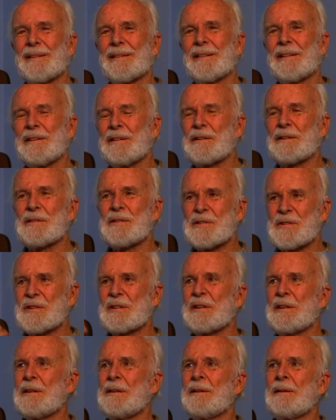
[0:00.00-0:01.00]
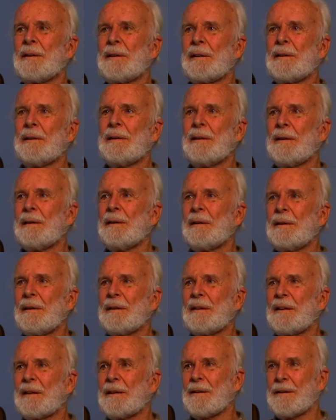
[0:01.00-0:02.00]
You could see
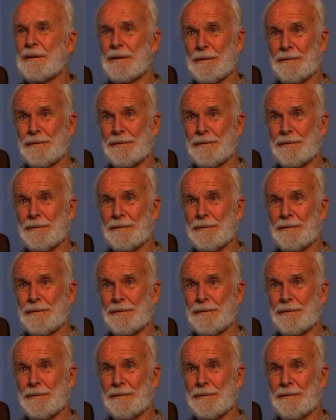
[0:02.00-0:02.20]
that it